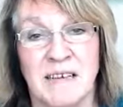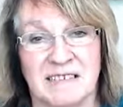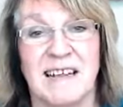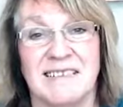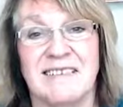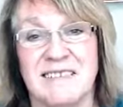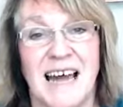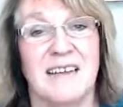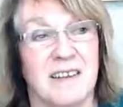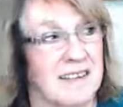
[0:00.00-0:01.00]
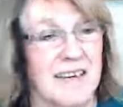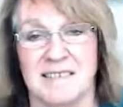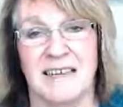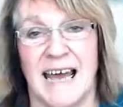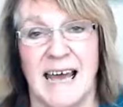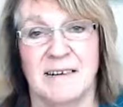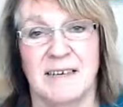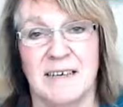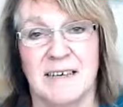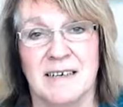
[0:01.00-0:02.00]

It's like the standard theatre layout.